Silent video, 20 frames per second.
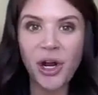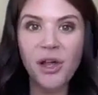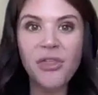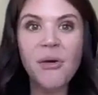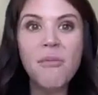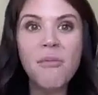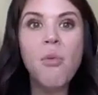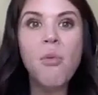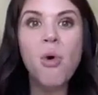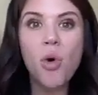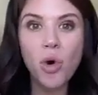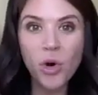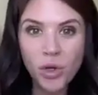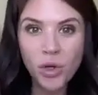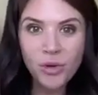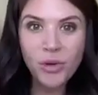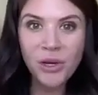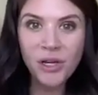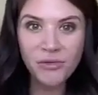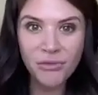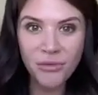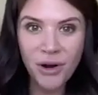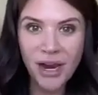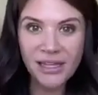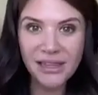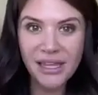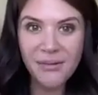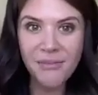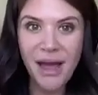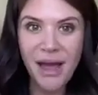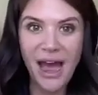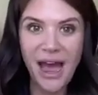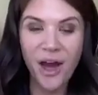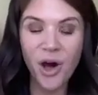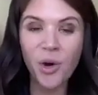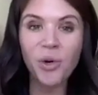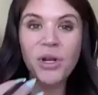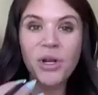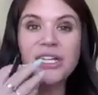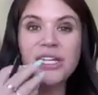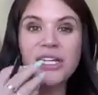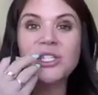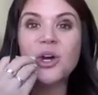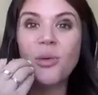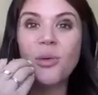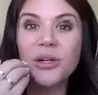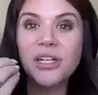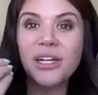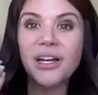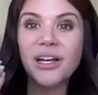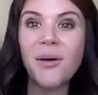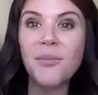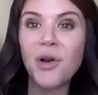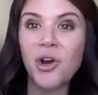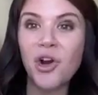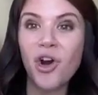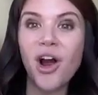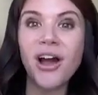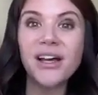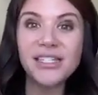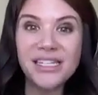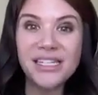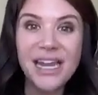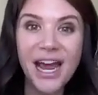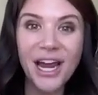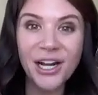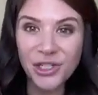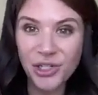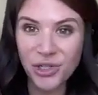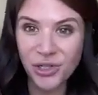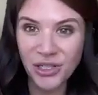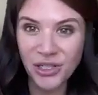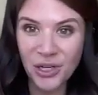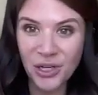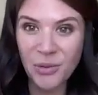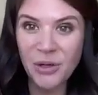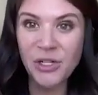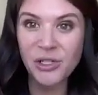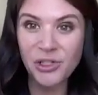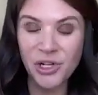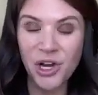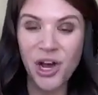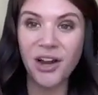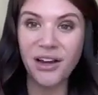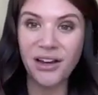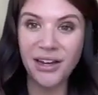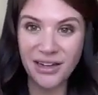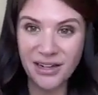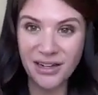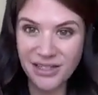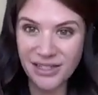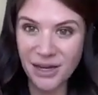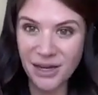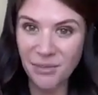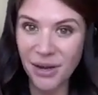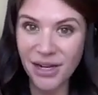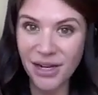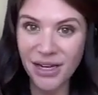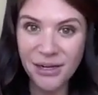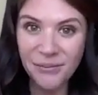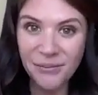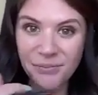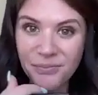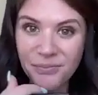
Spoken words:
And the more you can write them out, it's going to come across naturally when you're talking to somebody.